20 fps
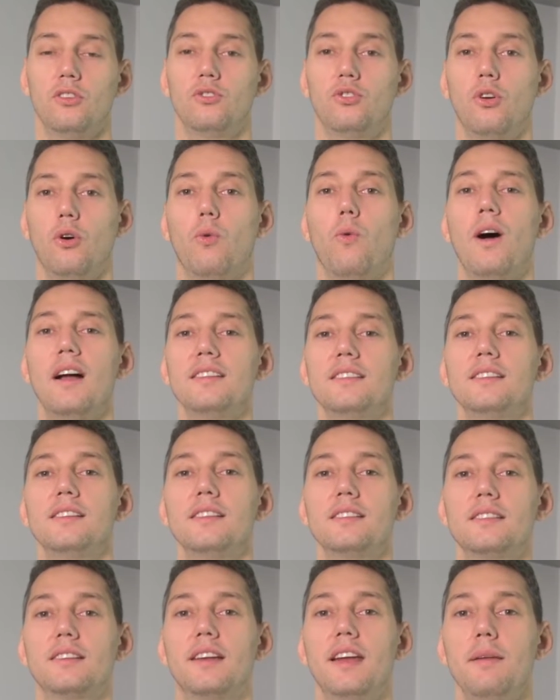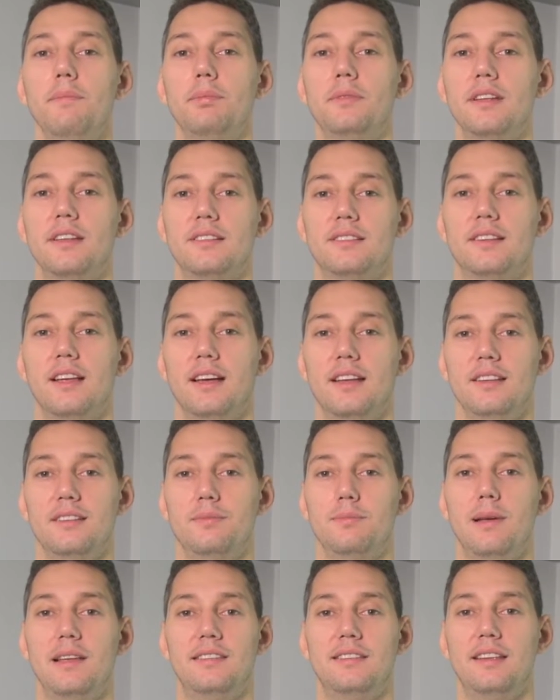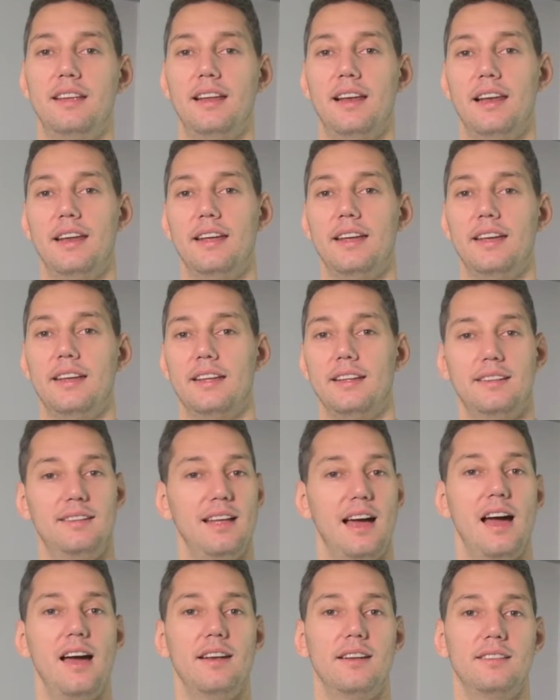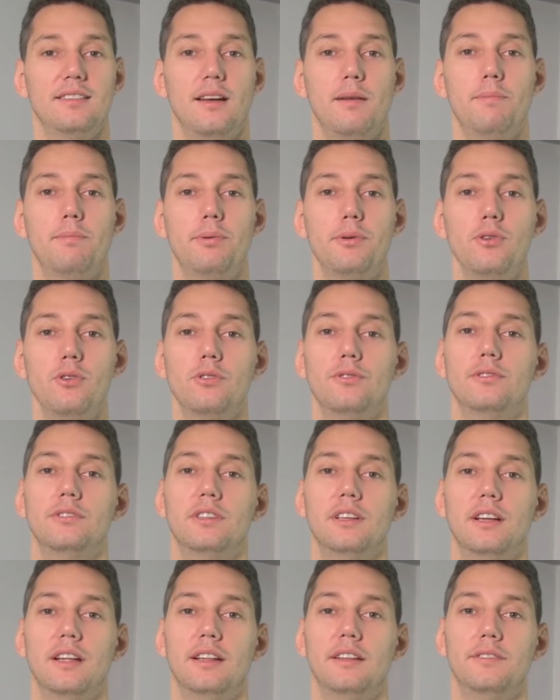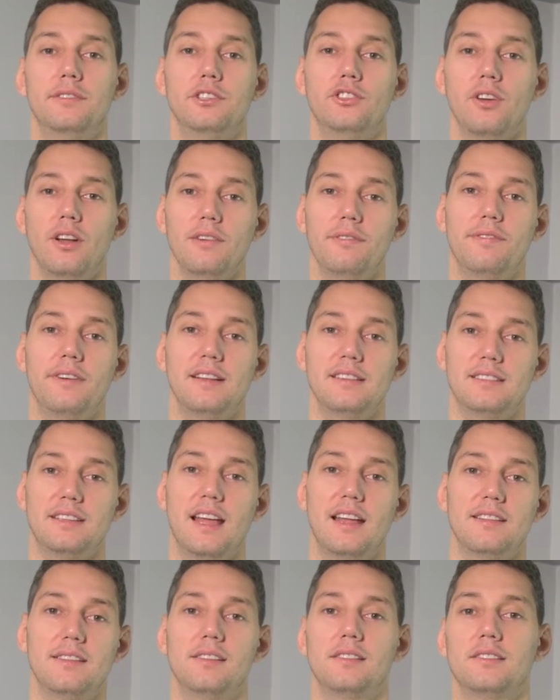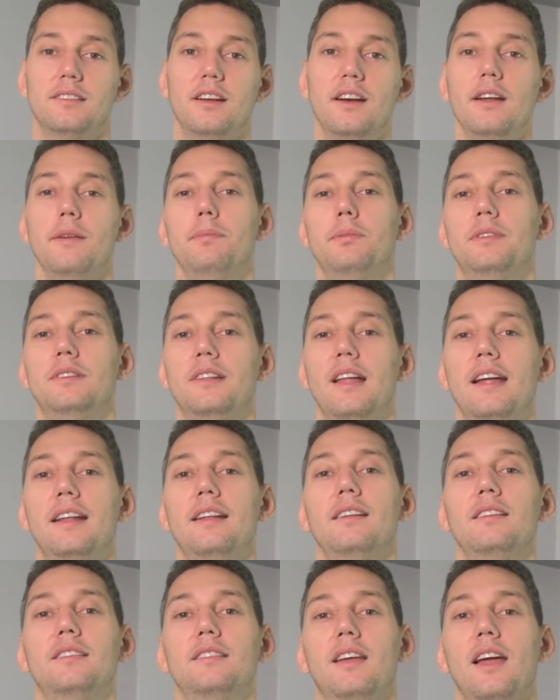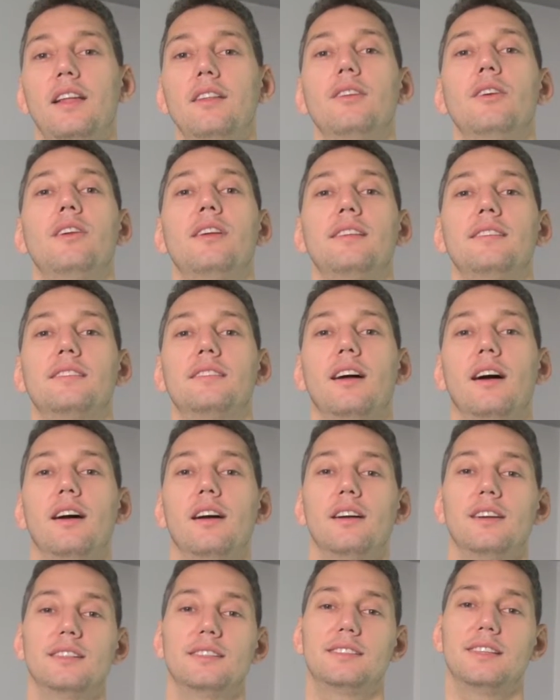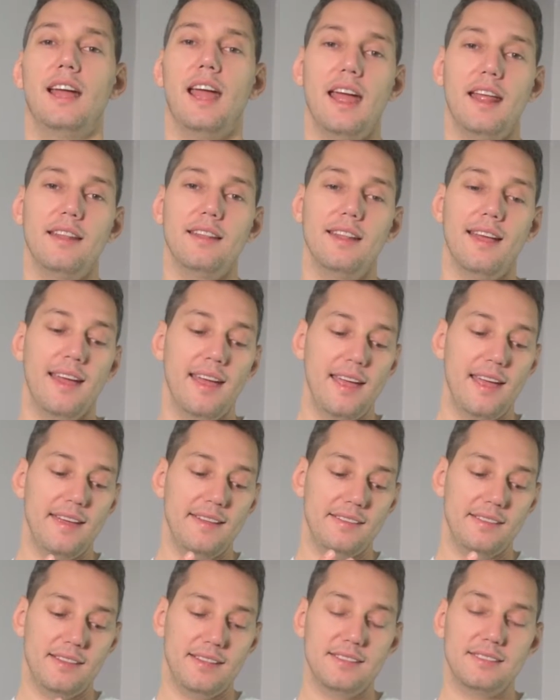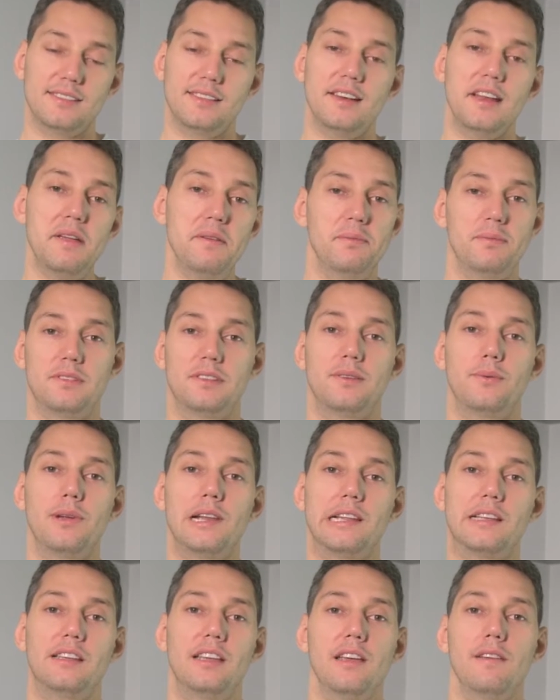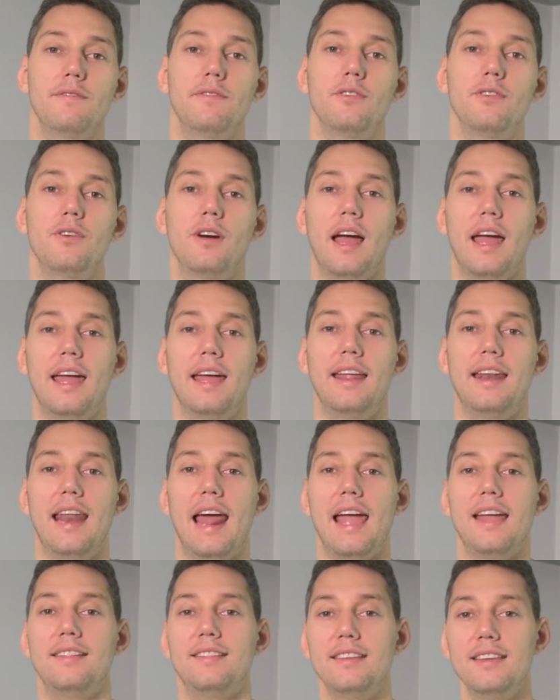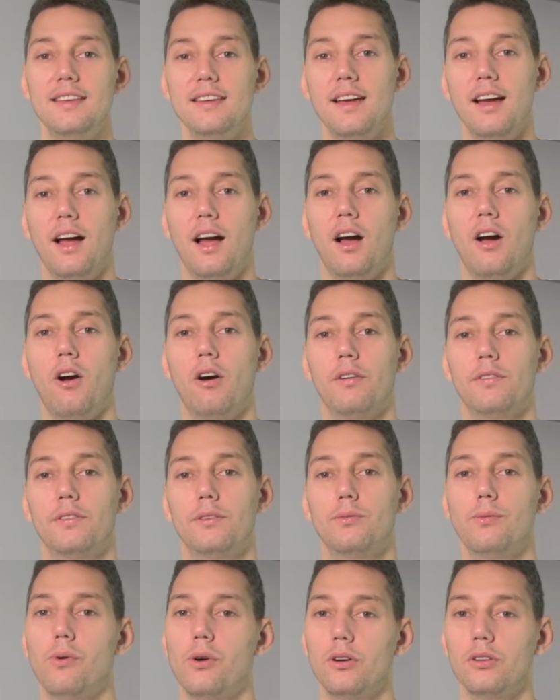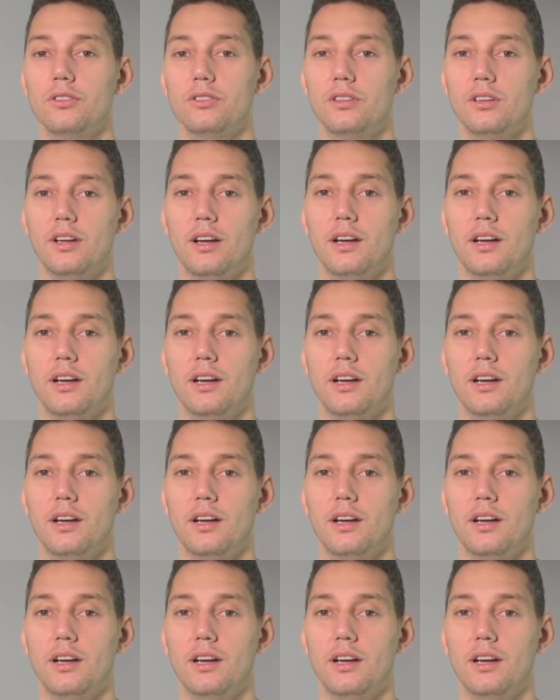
So once the script is basically done, is approved, and the visual effects get the script, then the scheduling starts, and the script will give you an idea of what